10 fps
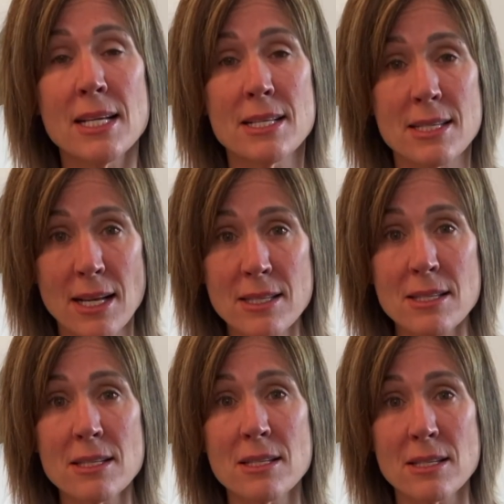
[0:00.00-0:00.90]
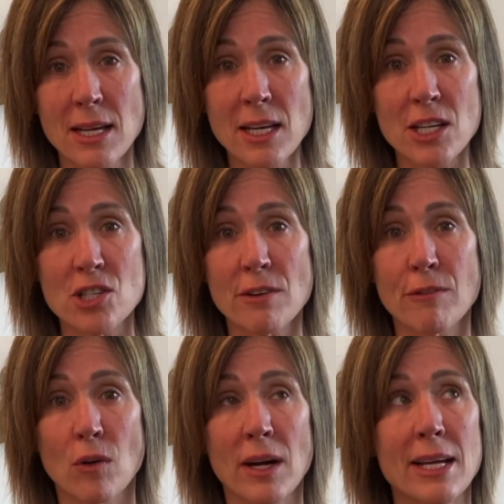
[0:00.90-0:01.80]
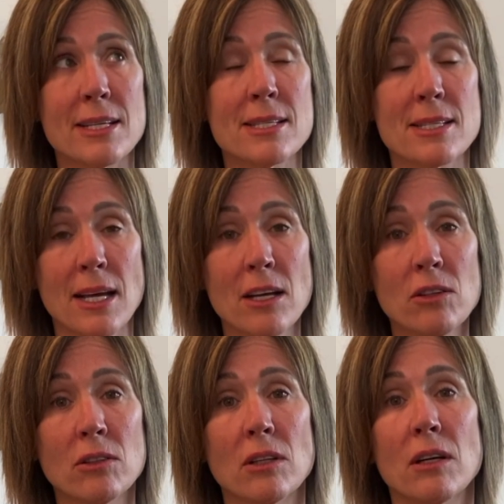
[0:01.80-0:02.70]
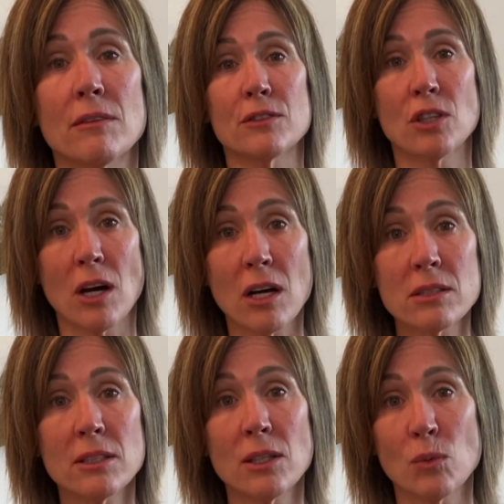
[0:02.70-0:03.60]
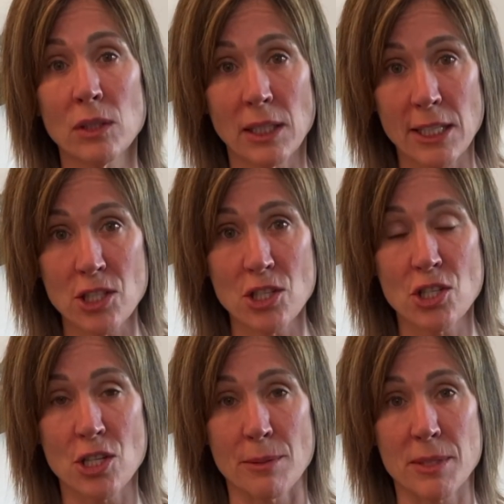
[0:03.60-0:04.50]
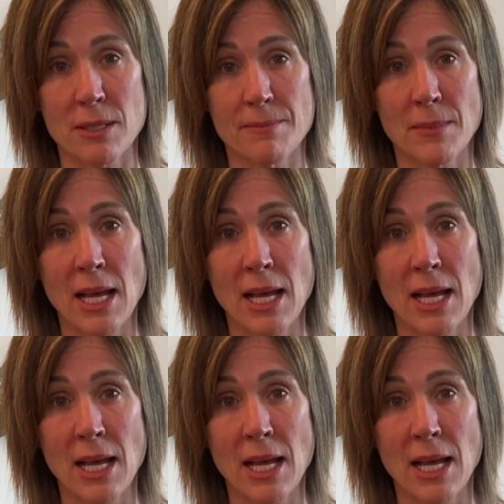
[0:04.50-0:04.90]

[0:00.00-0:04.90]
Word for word: sets the stage for a cycle of toxic relationships.